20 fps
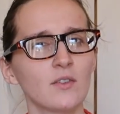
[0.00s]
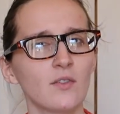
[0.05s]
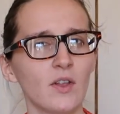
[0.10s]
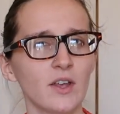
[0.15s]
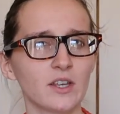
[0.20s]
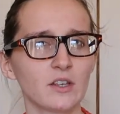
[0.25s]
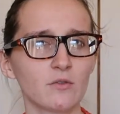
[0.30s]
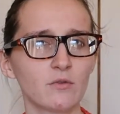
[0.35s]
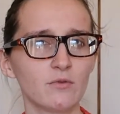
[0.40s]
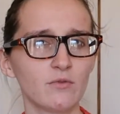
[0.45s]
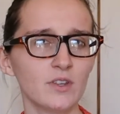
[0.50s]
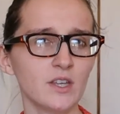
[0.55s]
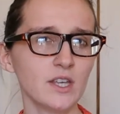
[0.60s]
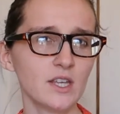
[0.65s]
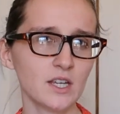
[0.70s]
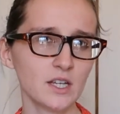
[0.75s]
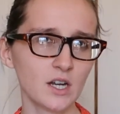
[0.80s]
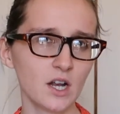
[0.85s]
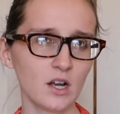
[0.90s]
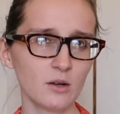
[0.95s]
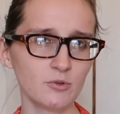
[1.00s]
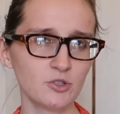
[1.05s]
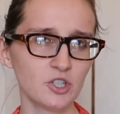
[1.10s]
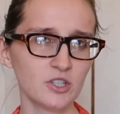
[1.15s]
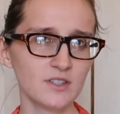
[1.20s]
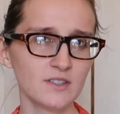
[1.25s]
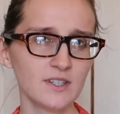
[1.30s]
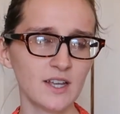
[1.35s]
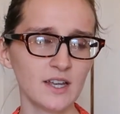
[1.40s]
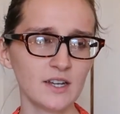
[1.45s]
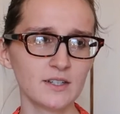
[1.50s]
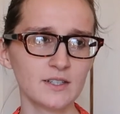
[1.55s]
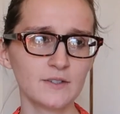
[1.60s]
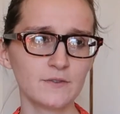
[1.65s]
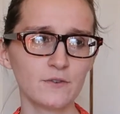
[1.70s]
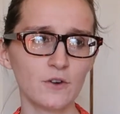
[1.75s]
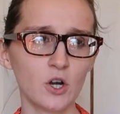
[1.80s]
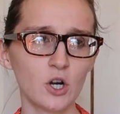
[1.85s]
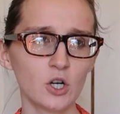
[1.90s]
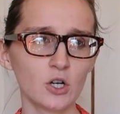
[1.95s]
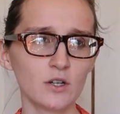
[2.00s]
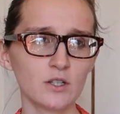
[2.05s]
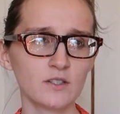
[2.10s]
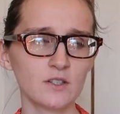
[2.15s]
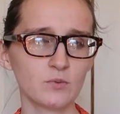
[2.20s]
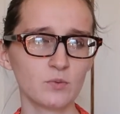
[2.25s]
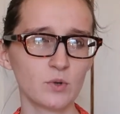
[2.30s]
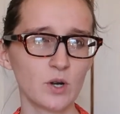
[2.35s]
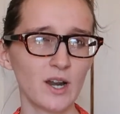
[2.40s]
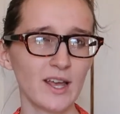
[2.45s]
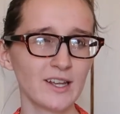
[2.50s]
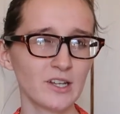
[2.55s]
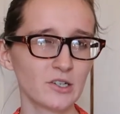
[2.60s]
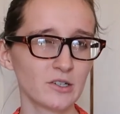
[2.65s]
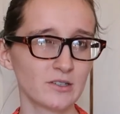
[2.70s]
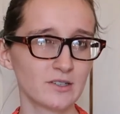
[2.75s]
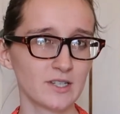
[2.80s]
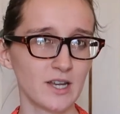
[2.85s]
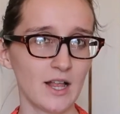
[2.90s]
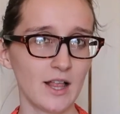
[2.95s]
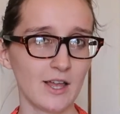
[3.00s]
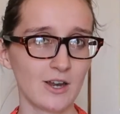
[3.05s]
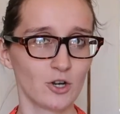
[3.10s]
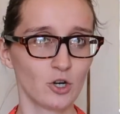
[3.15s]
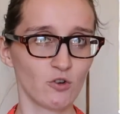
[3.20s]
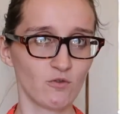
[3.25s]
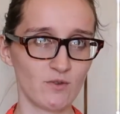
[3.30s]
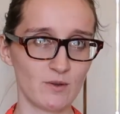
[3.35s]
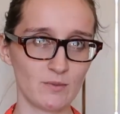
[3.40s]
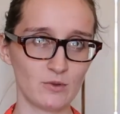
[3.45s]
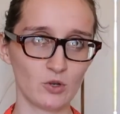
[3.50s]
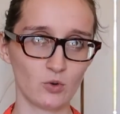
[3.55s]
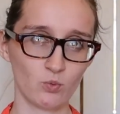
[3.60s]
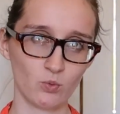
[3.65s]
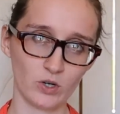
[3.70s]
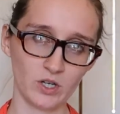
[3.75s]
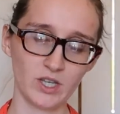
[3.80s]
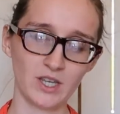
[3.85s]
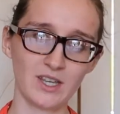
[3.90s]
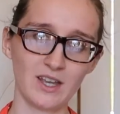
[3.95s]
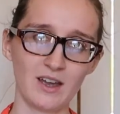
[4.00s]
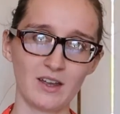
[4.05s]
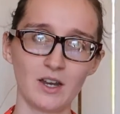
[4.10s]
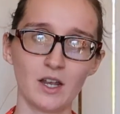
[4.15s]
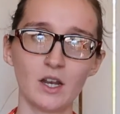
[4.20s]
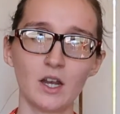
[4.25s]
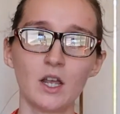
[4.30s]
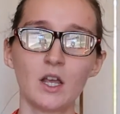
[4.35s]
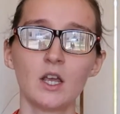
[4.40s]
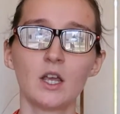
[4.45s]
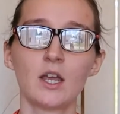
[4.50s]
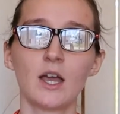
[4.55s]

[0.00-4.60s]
like vegan options yet, as far as what I could tell. I don't know if maybe they're working on it.